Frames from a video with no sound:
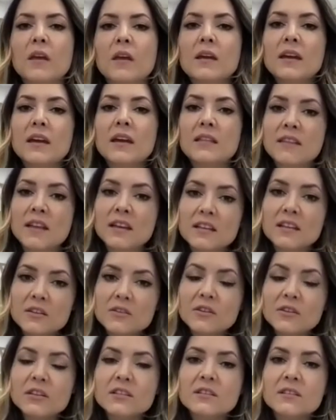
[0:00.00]
And then you
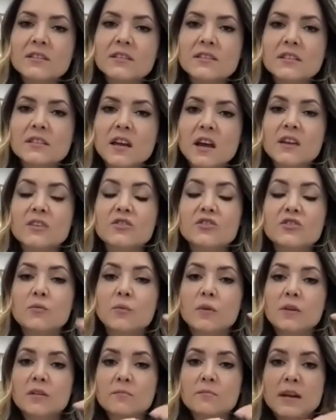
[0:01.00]
need to decide, do you
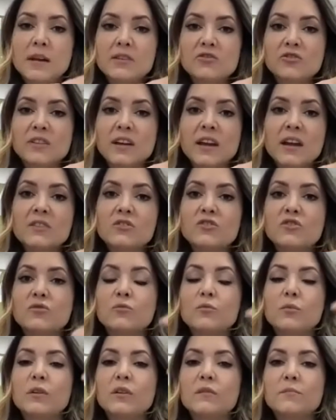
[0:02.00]
want to match that? Do you
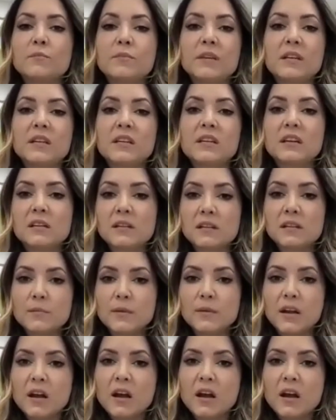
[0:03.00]
want to be a little
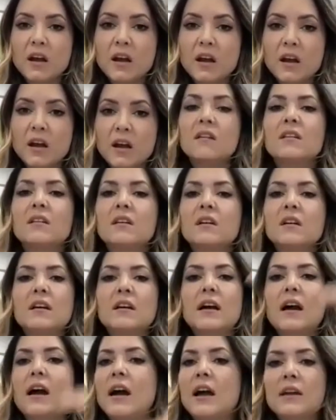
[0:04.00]
bit higher?
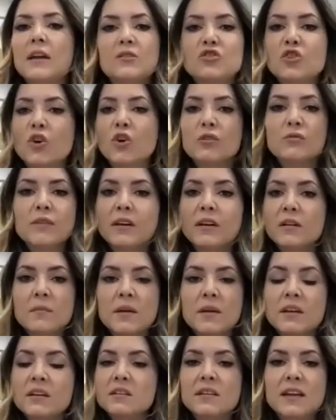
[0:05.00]
I don't
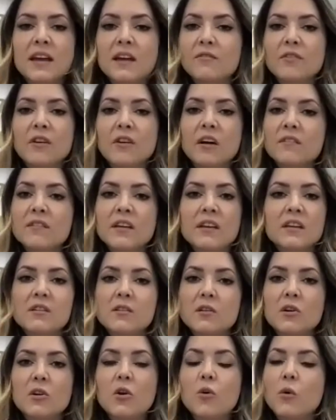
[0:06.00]
recommend ever that
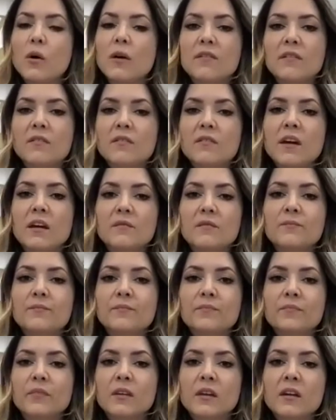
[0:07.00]
you're lower than that.
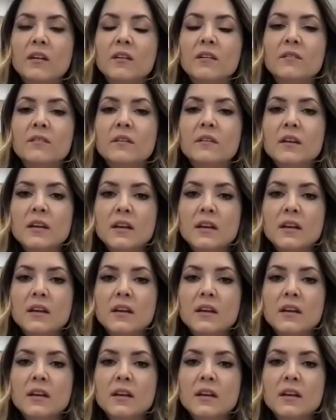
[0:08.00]
Yeah.